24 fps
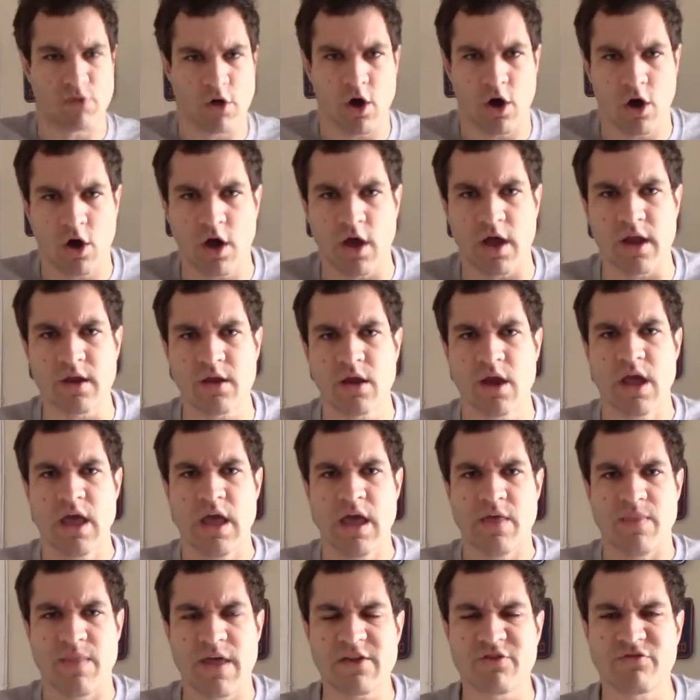the hood,
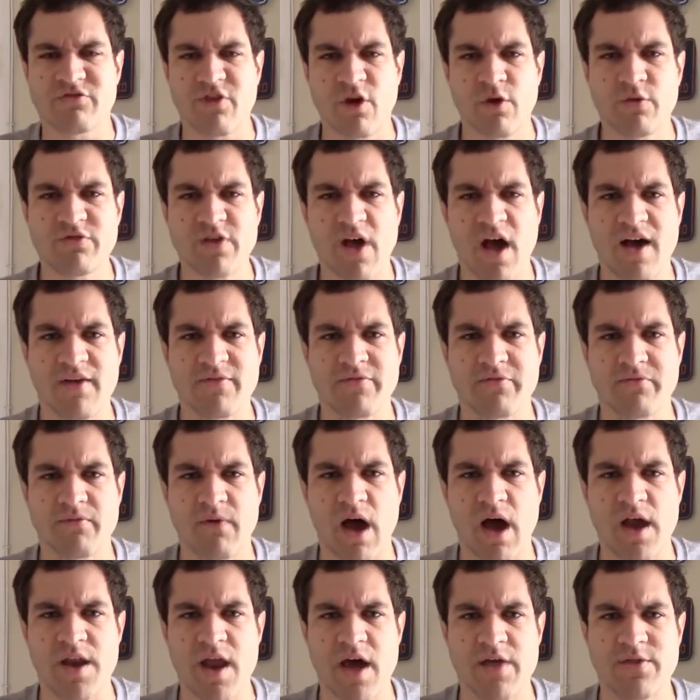that shows
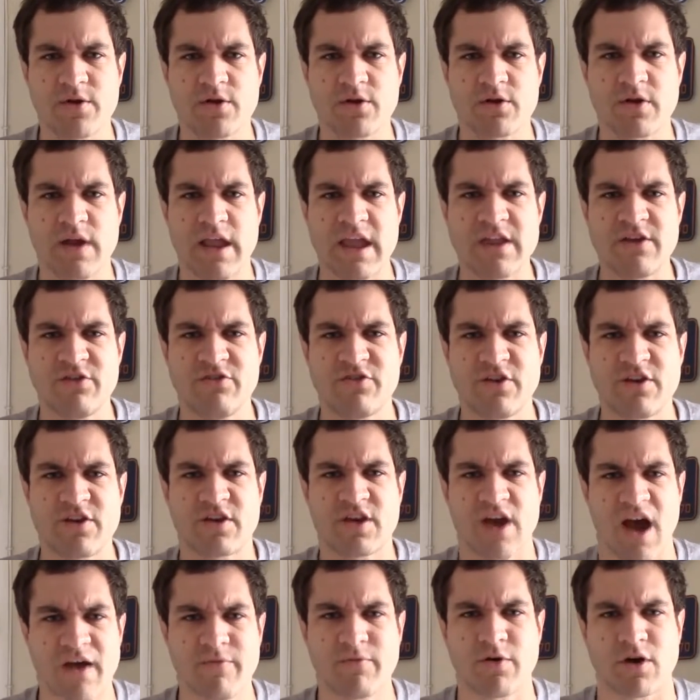off another
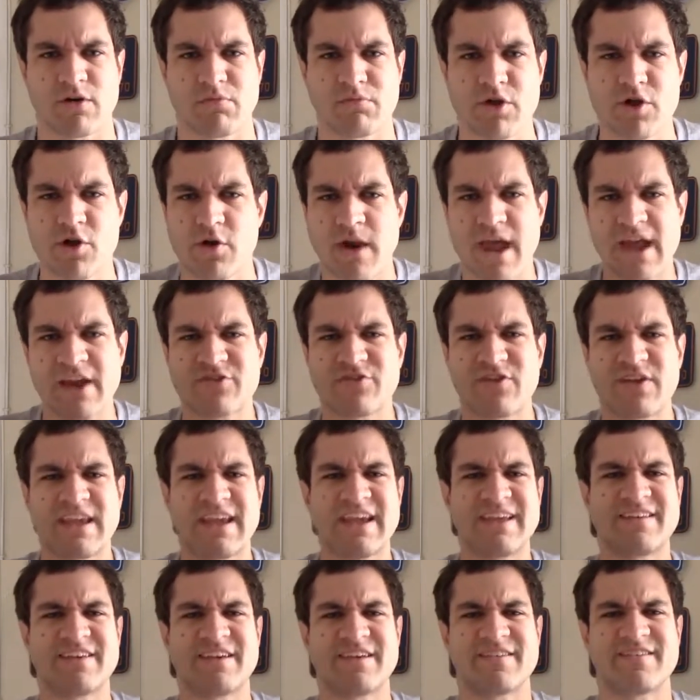engine cover. You don't actually
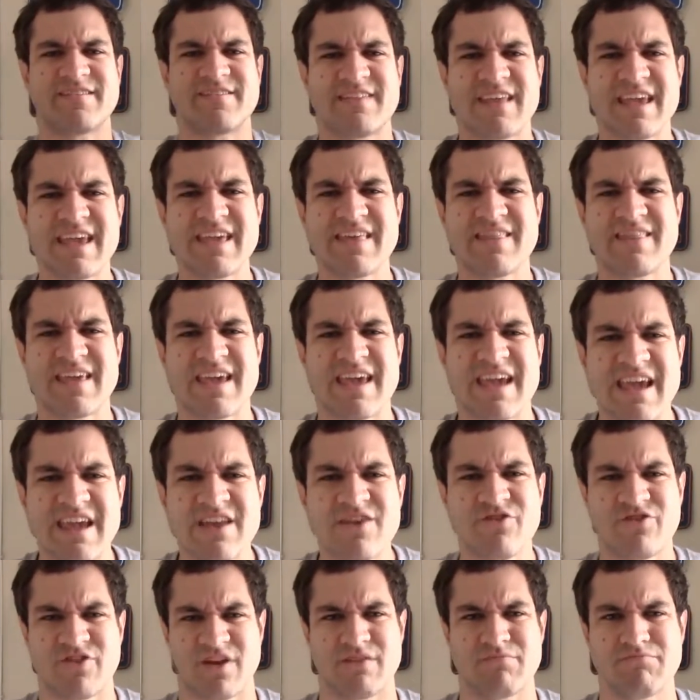get to see the
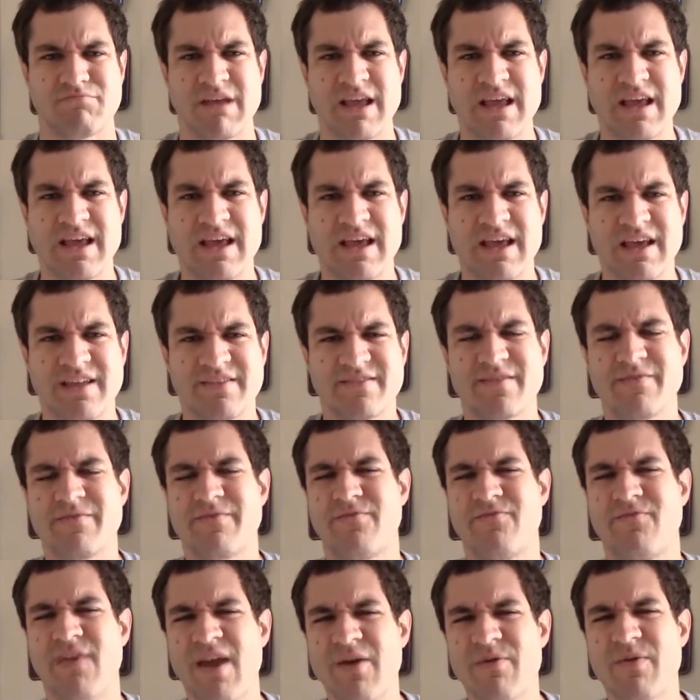engine. It's a
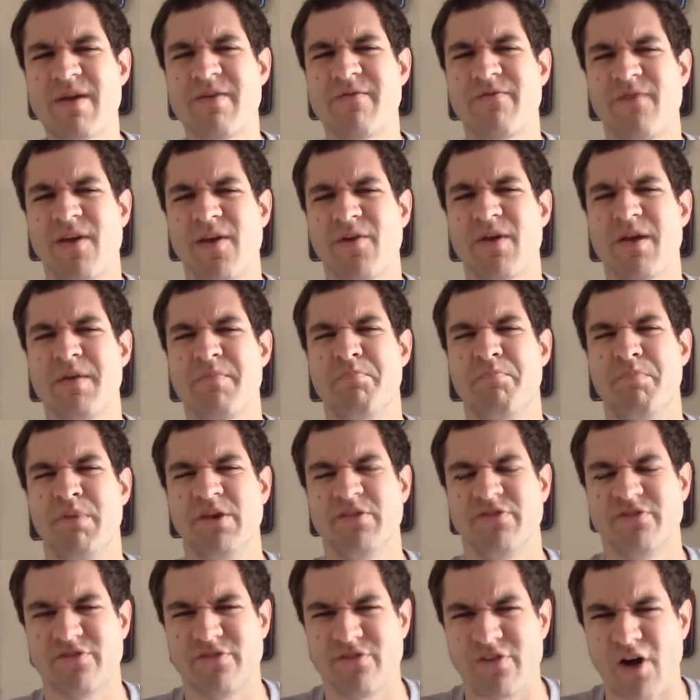very, very
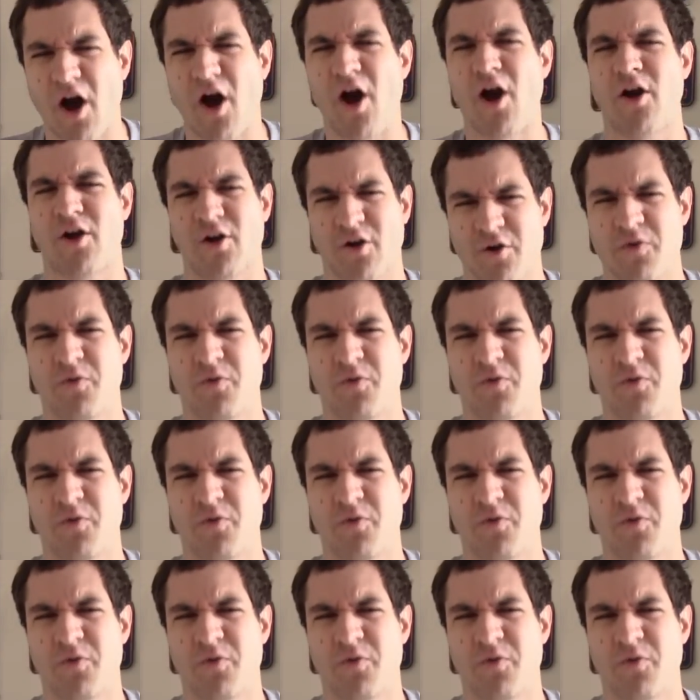bizarre